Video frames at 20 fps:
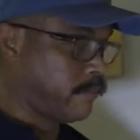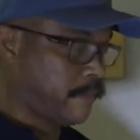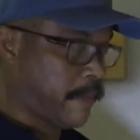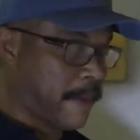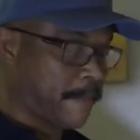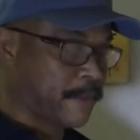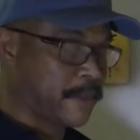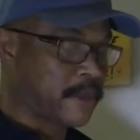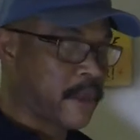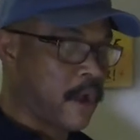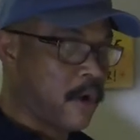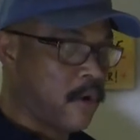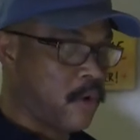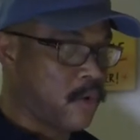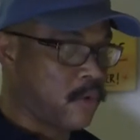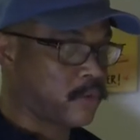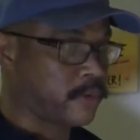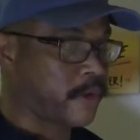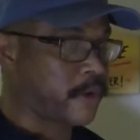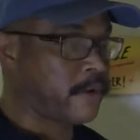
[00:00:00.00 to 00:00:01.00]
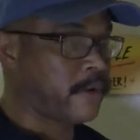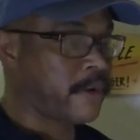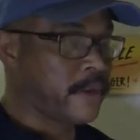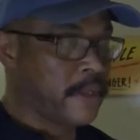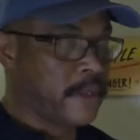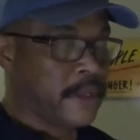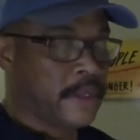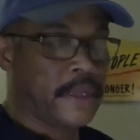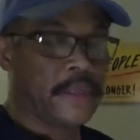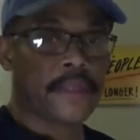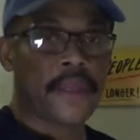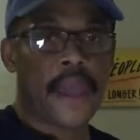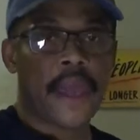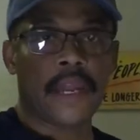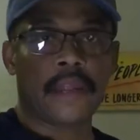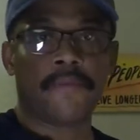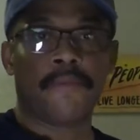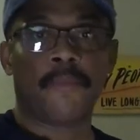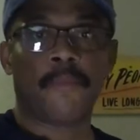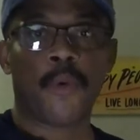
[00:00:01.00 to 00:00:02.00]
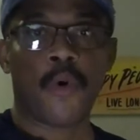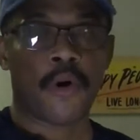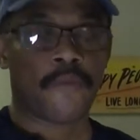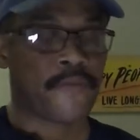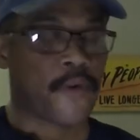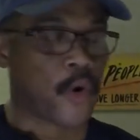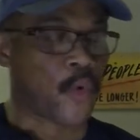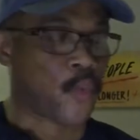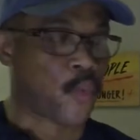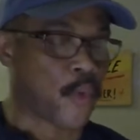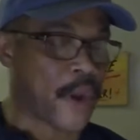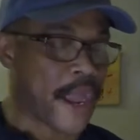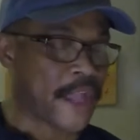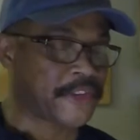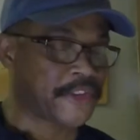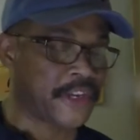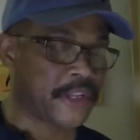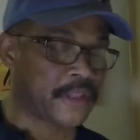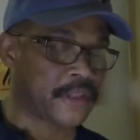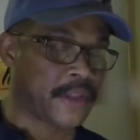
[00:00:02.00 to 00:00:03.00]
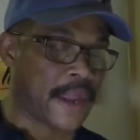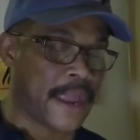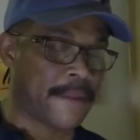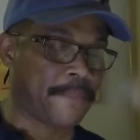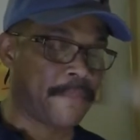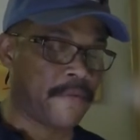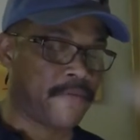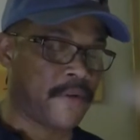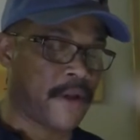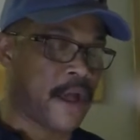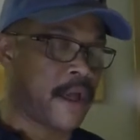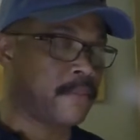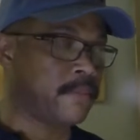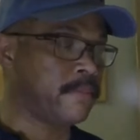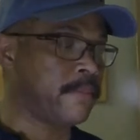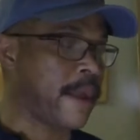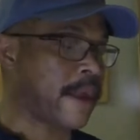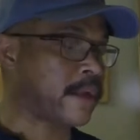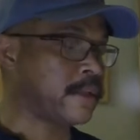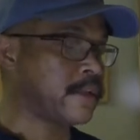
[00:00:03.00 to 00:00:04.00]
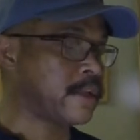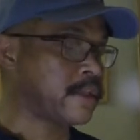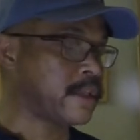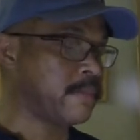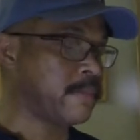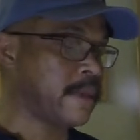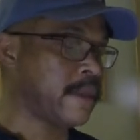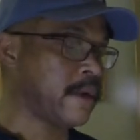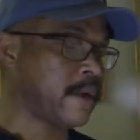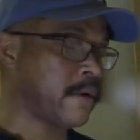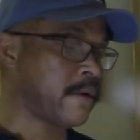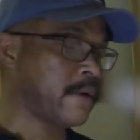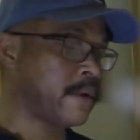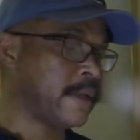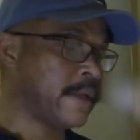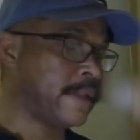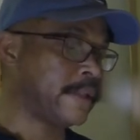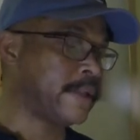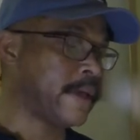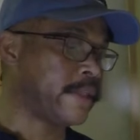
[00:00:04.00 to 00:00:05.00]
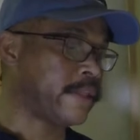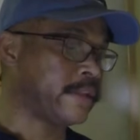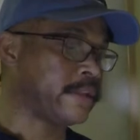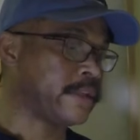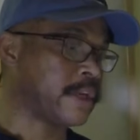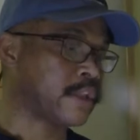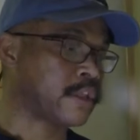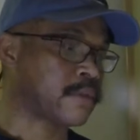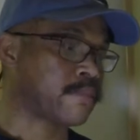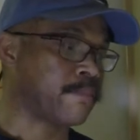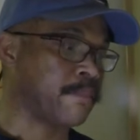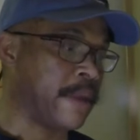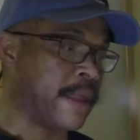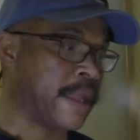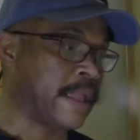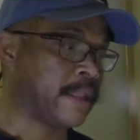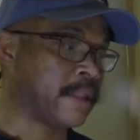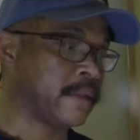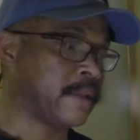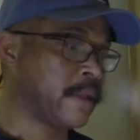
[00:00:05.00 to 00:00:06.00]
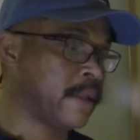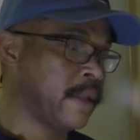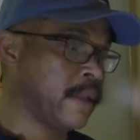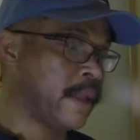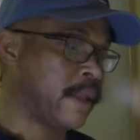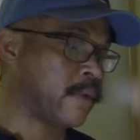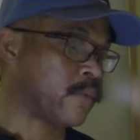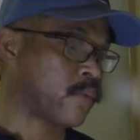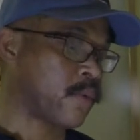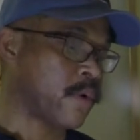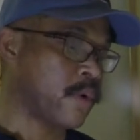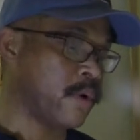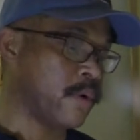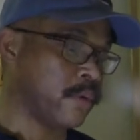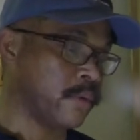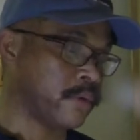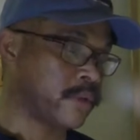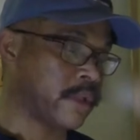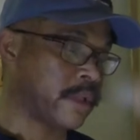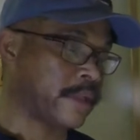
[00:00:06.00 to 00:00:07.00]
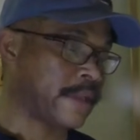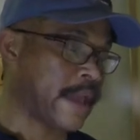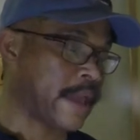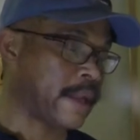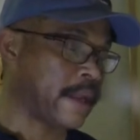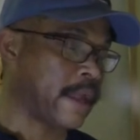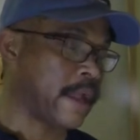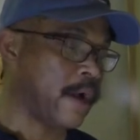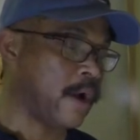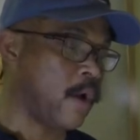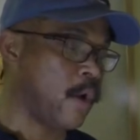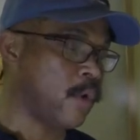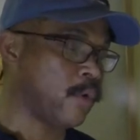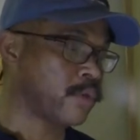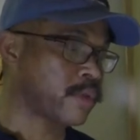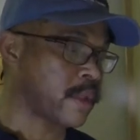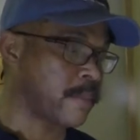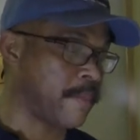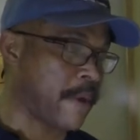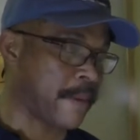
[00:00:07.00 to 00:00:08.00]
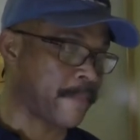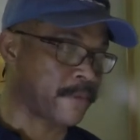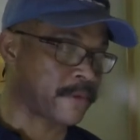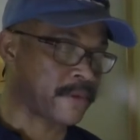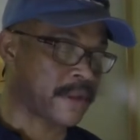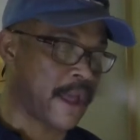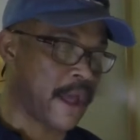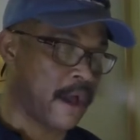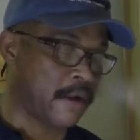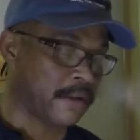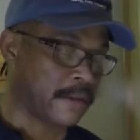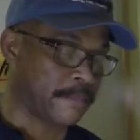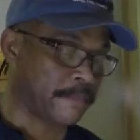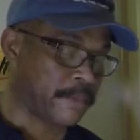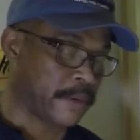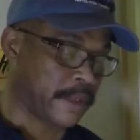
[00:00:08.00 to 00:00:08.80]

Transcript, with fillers: paper towel holder. It's kind of more of a ratchet type of uh, mechanism here. It doesn't just spin and rolls, it kind of holds the paper towel in